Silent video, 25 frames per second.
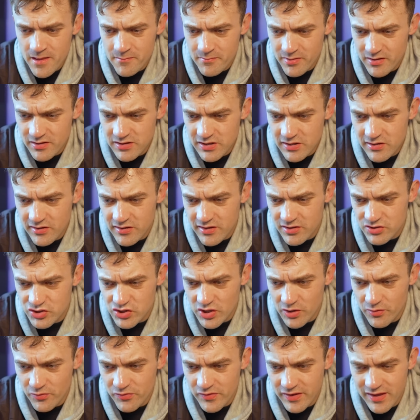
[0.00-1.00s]
But you look at
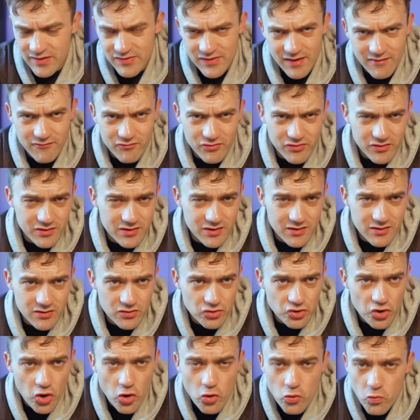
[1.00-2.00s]
Chelsea against Everton,
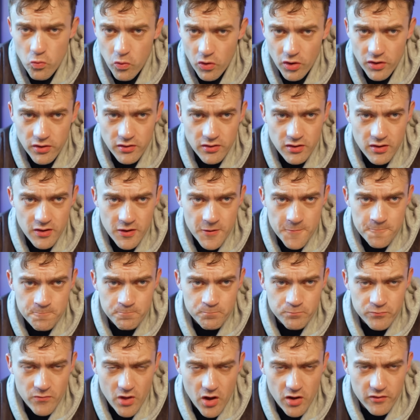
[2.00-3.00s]
no one
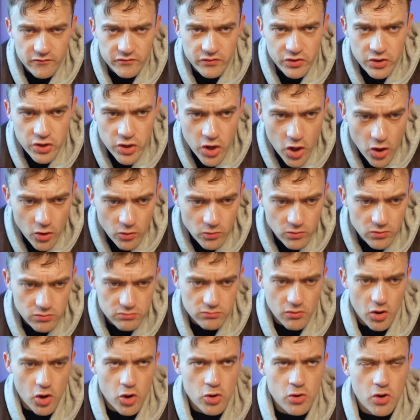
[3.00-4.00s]
of no,
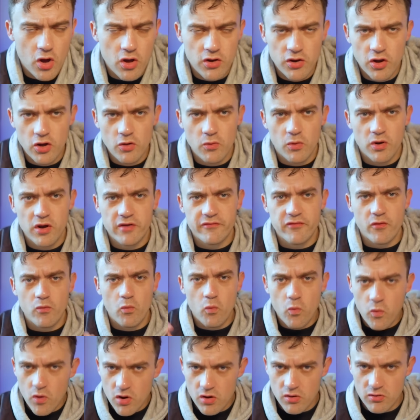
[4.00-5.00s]
no one of a
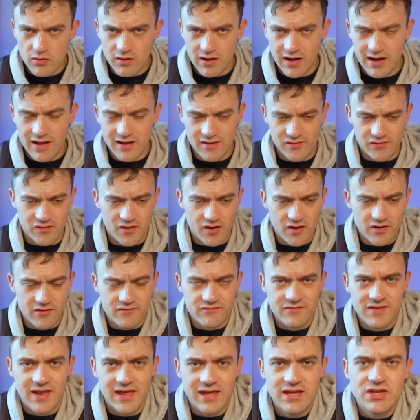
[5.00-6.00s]
world-class kind
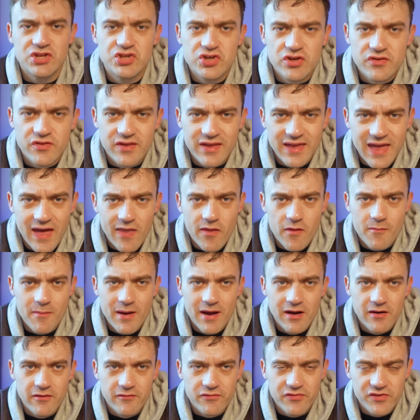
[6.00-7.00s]
of nature to get them
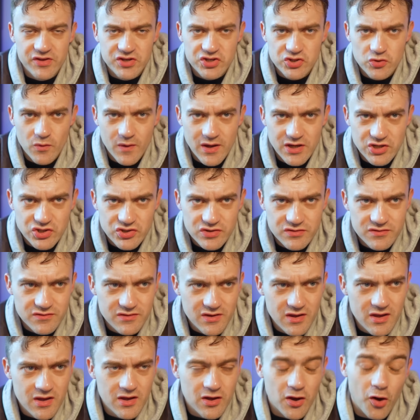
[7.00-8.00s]
out of
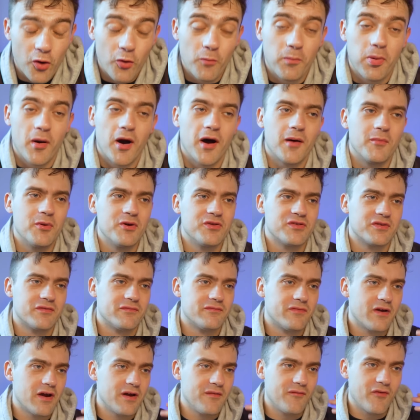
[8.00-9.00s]
situations. Cole Palmer is a
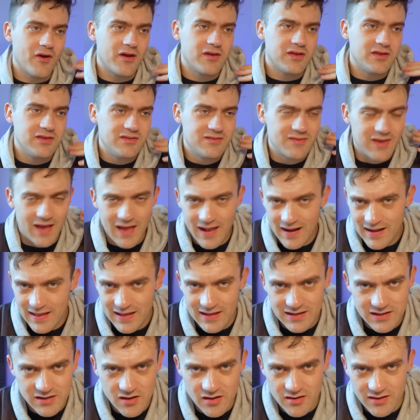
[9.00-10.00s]
very, very
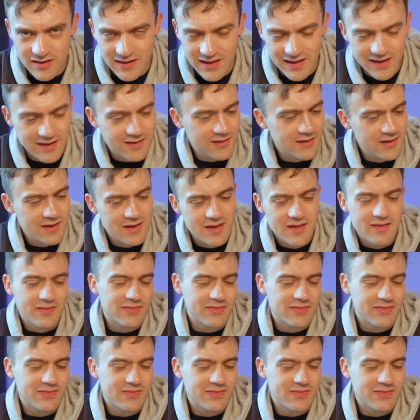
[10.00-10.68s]
talented young kid.